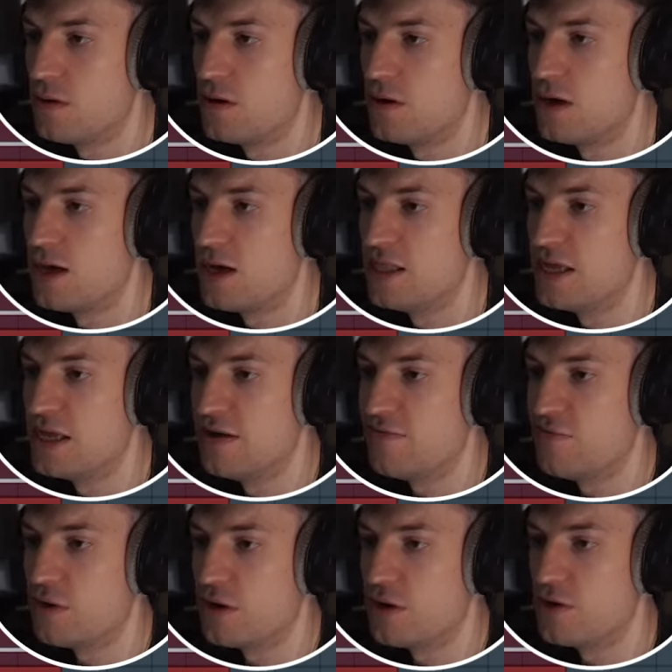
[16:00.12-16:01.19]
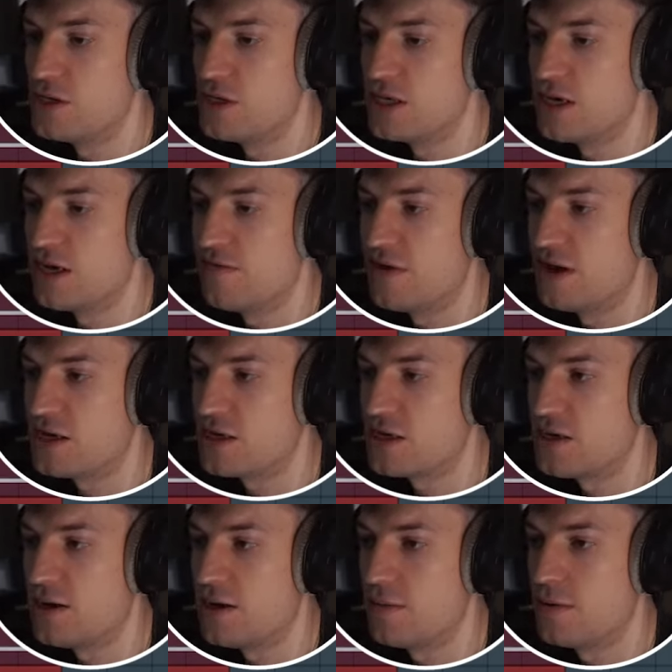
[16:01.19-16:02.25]
And then if we go to the effects
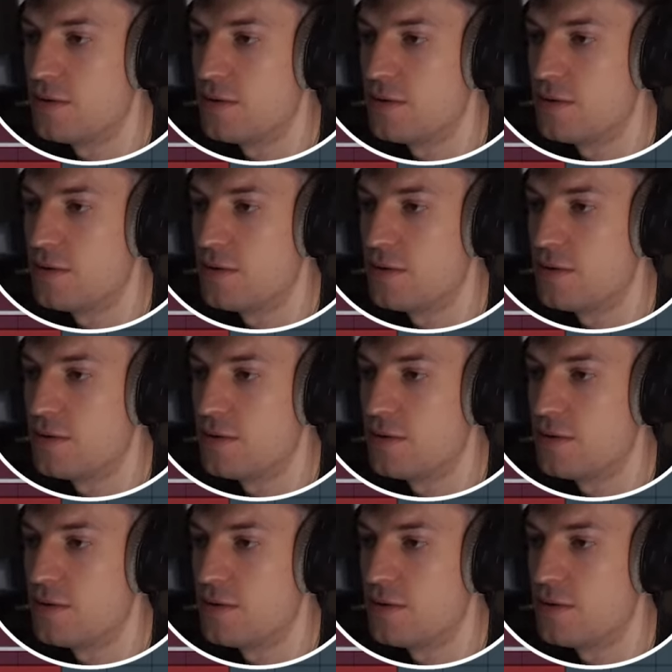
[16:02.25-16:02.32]
tab,